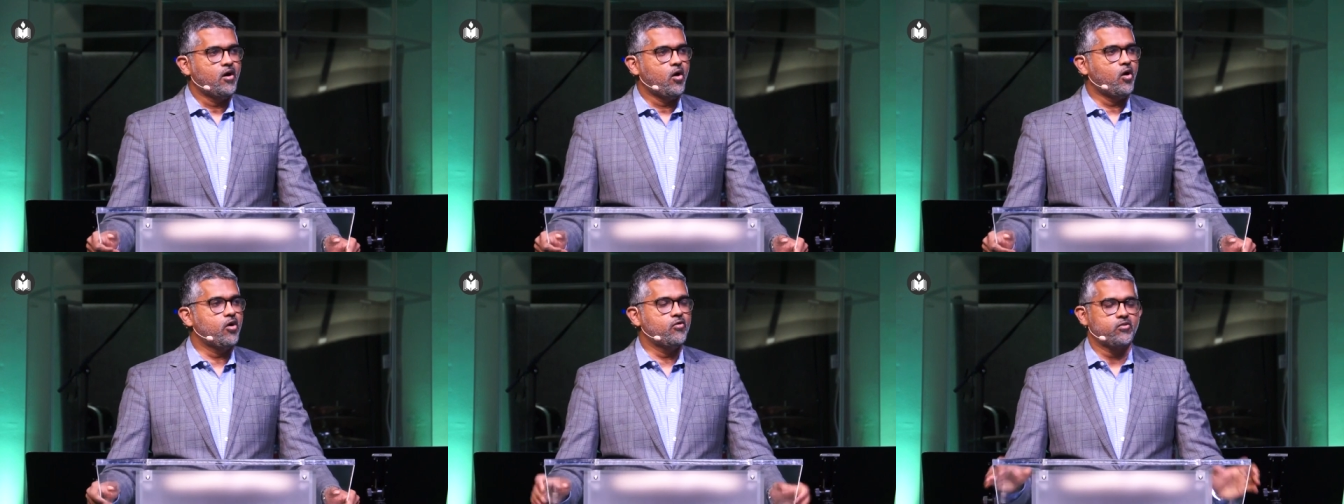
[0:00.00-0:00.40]

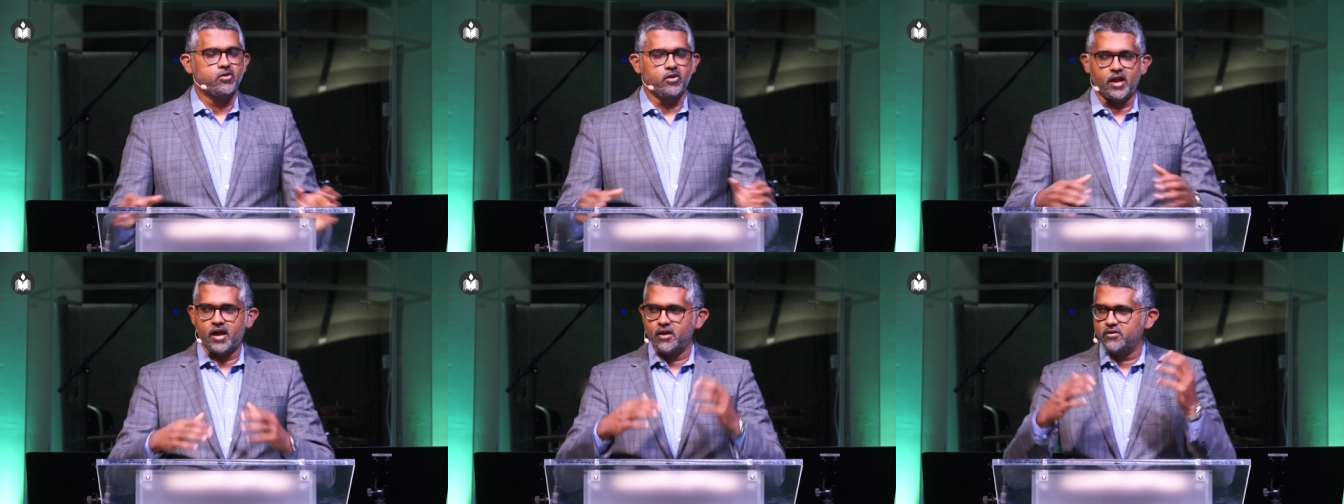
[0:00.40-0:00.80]
Or
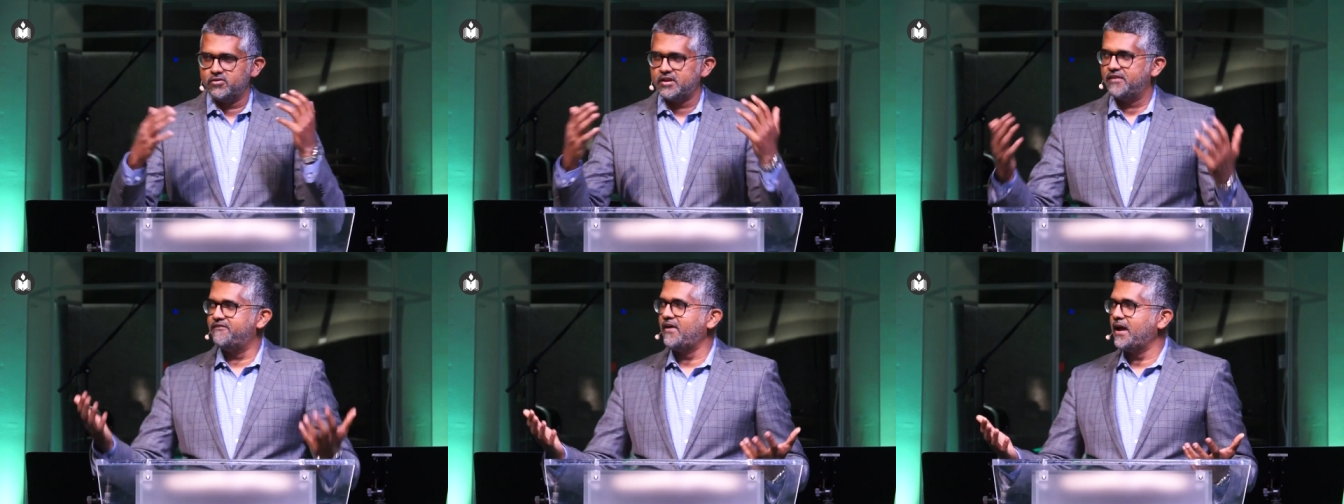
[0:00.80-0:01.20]

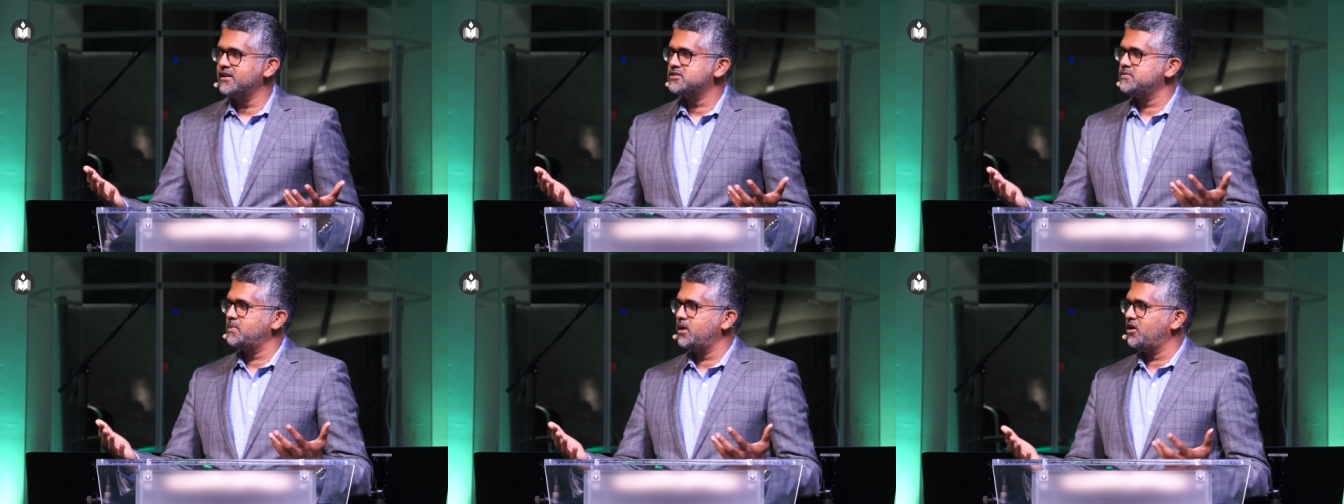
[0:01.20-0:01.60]
today's
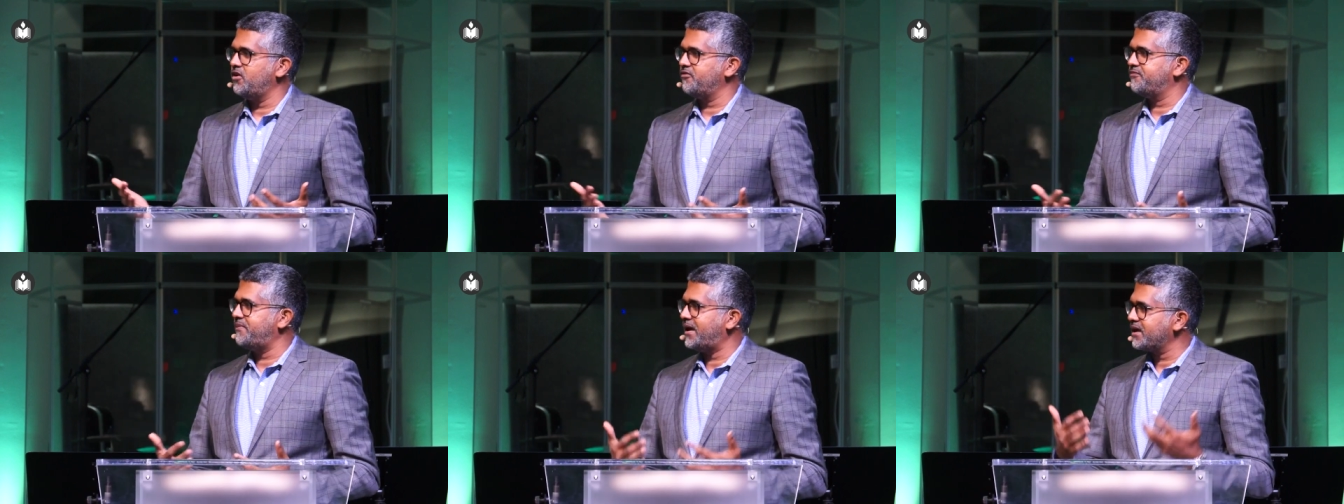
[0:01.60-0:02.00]
advancement
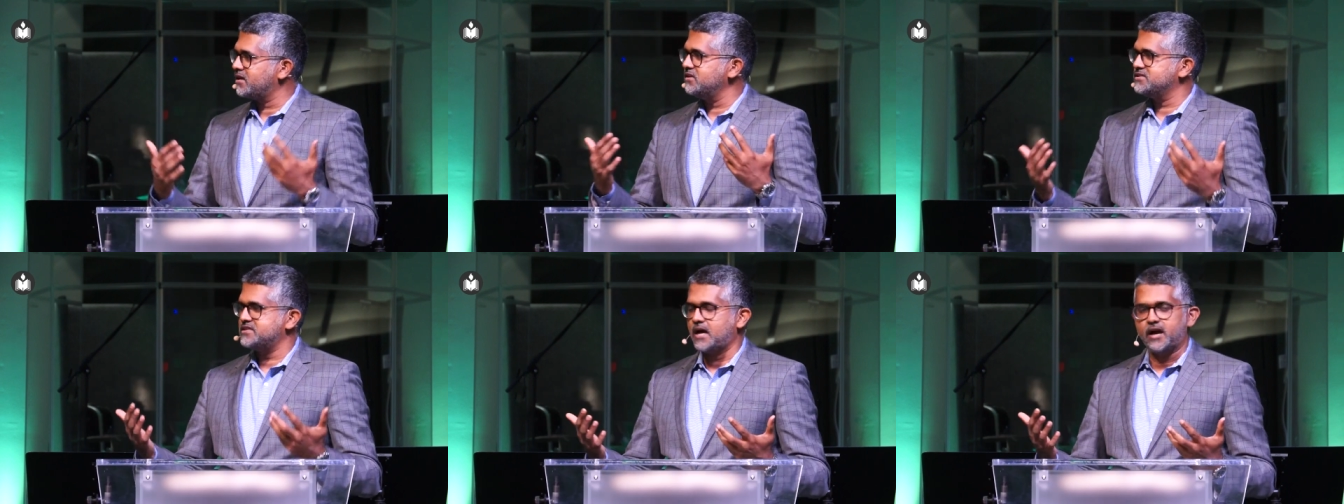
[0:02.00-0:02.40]
of
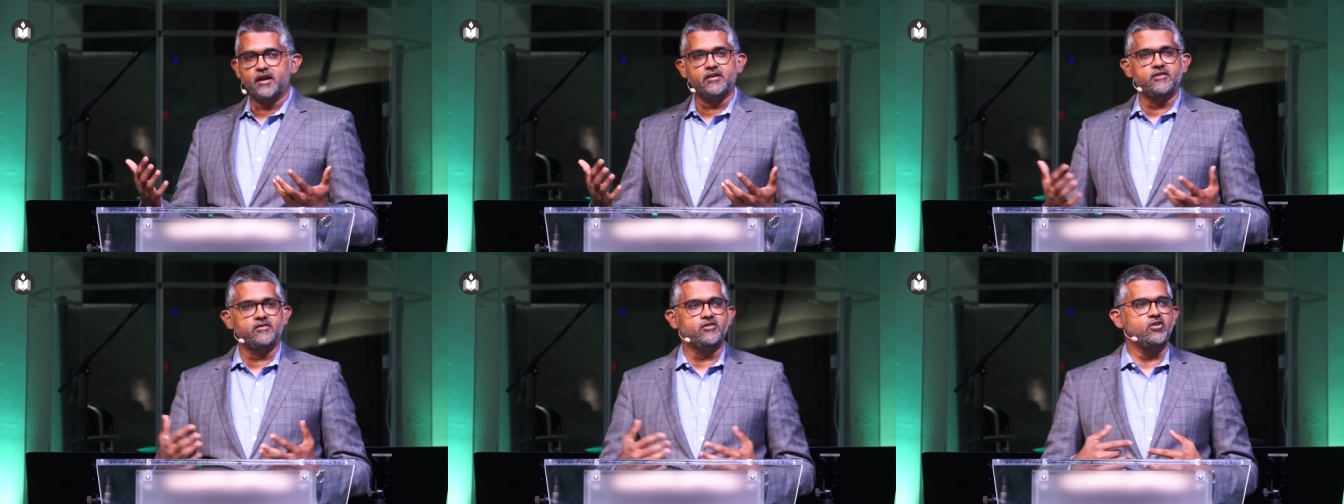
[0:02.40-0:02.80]
medical
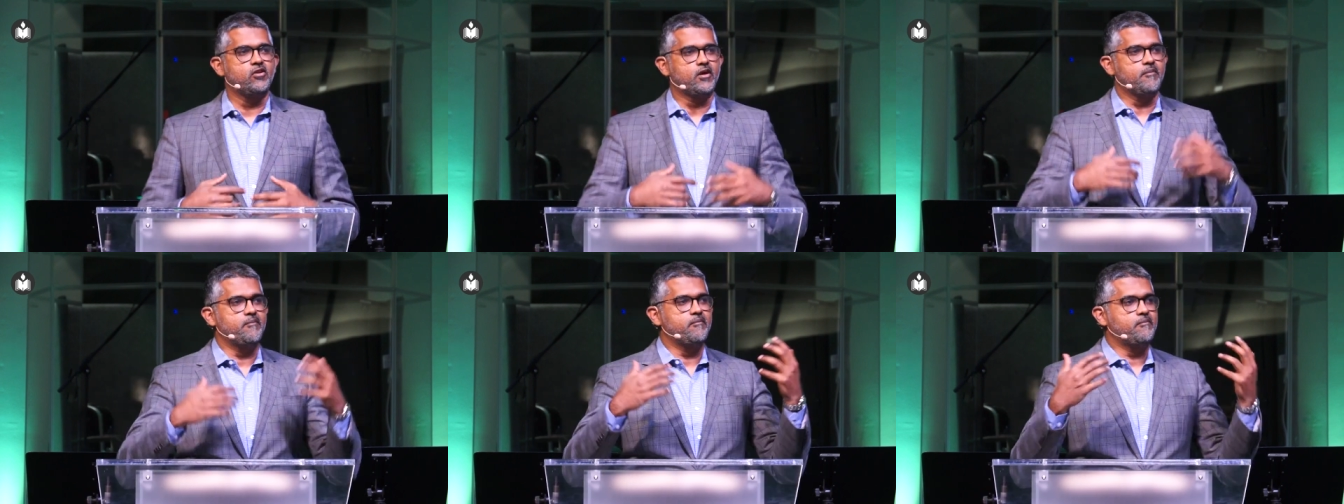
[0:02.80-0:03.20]
science,
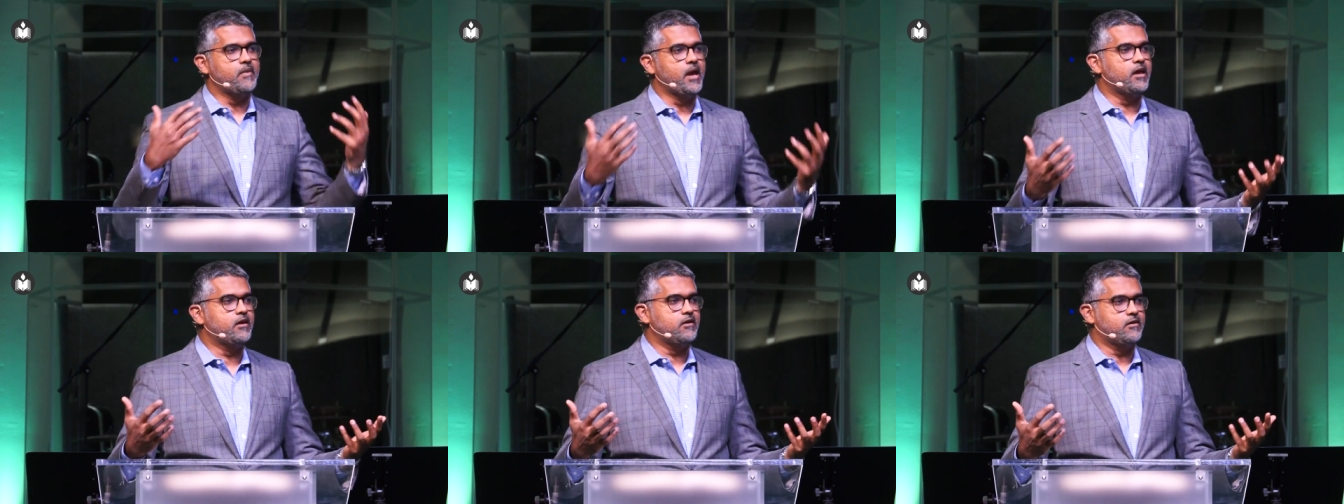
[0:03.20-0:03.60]
you can
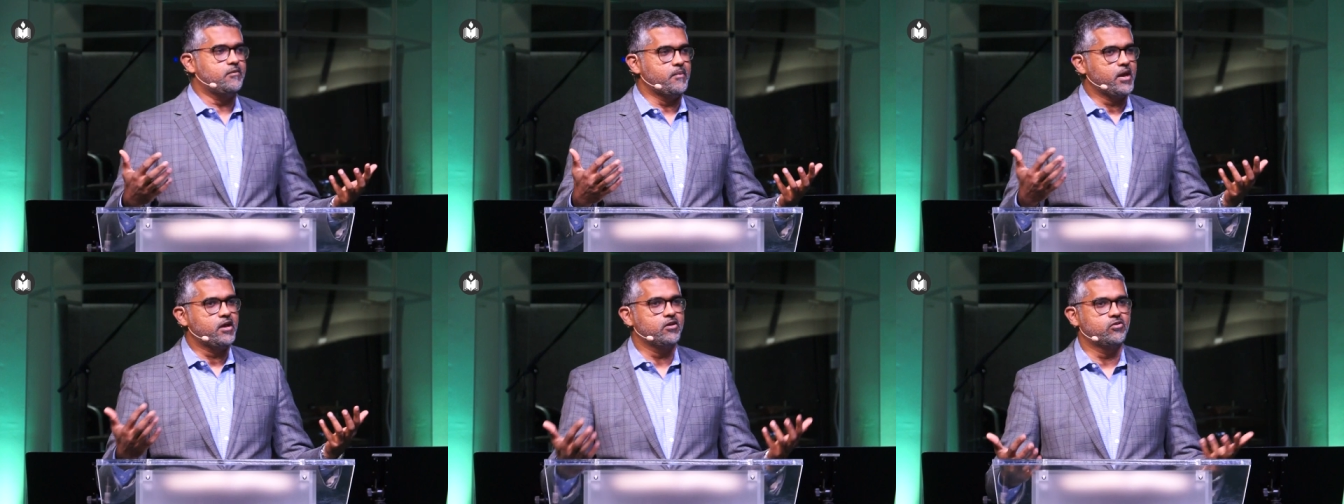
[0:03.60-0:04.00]
make,
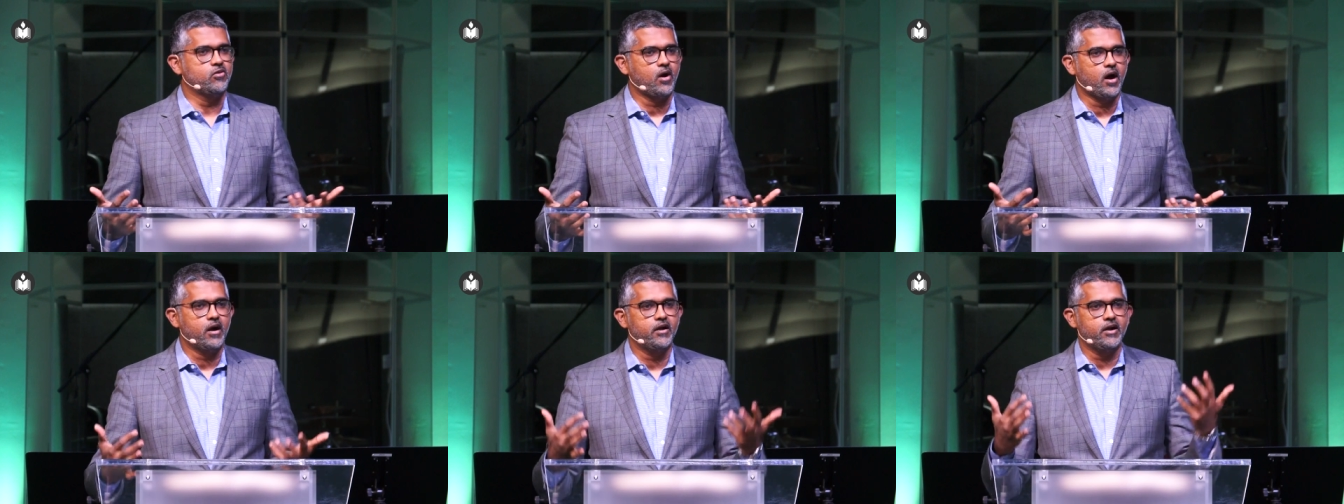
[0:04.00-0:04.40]
make it
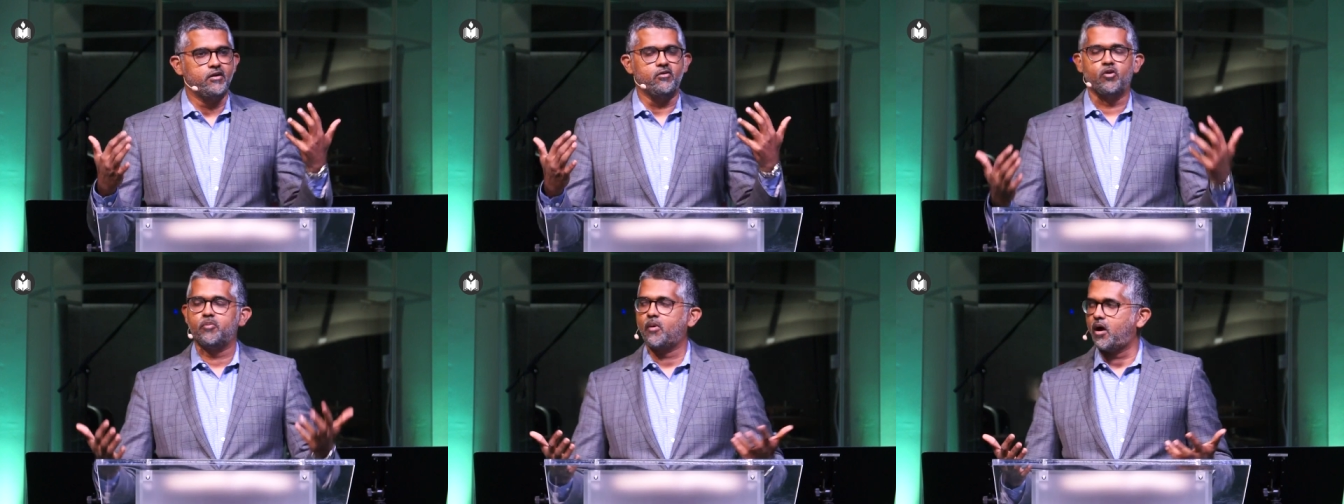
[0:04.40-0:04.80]
to one
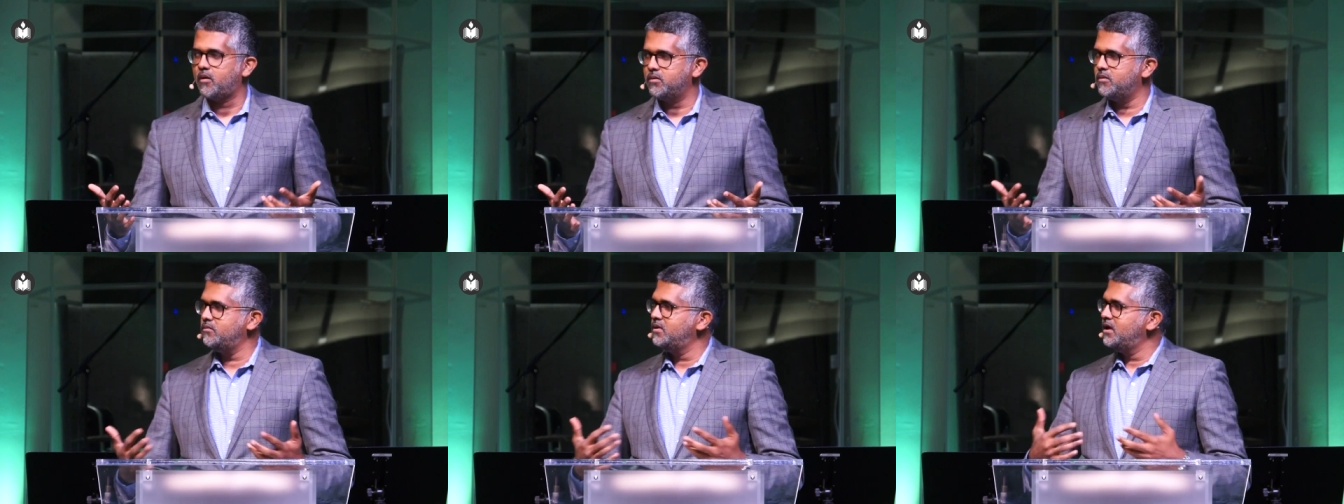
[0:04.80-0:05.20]
hundred, no
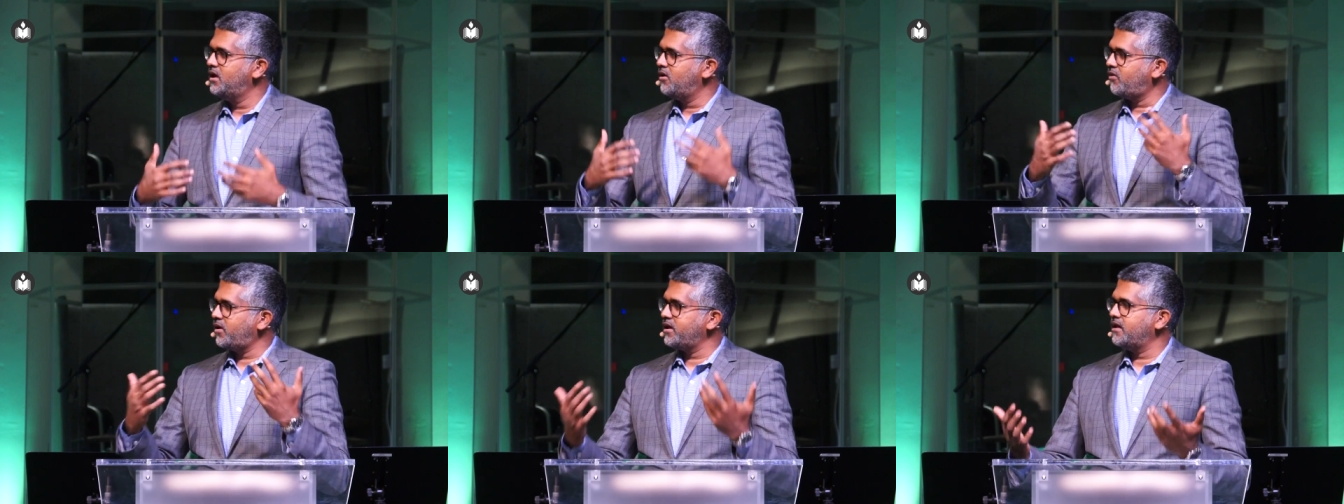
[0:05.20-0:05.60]
problem,
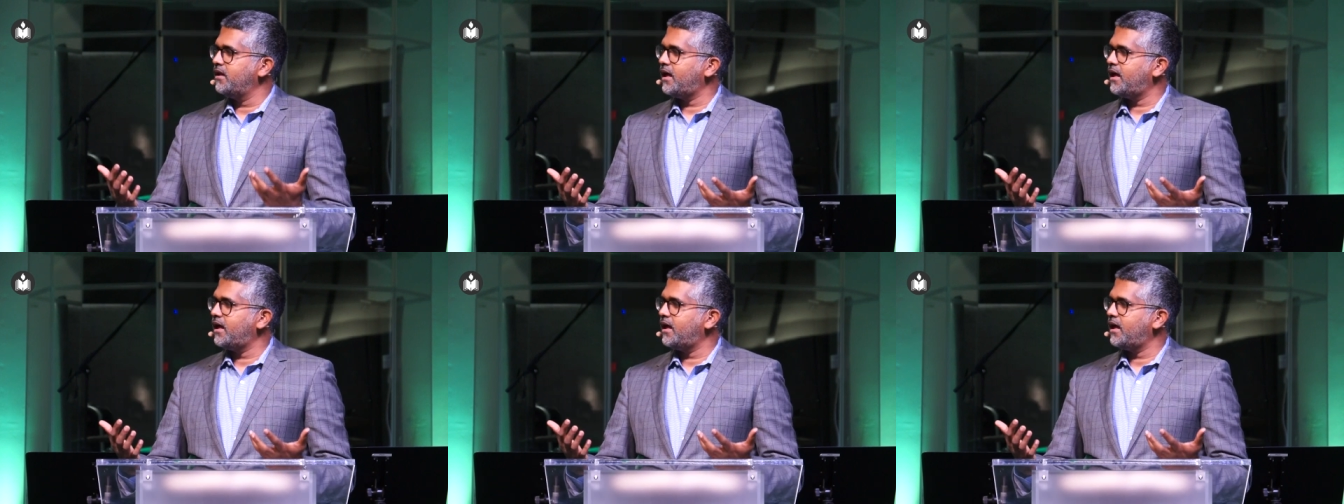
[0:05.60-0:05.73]
right?